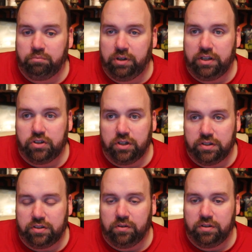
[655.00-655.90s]
but
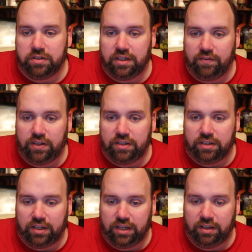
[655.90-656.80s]
just on
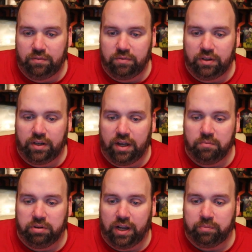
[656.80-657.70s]
DVD. You
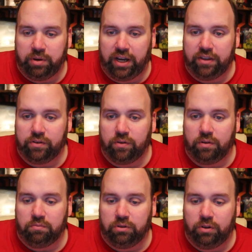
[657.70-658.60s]
got Black Panther
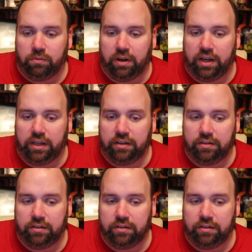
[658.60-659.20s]
on Blu-ray.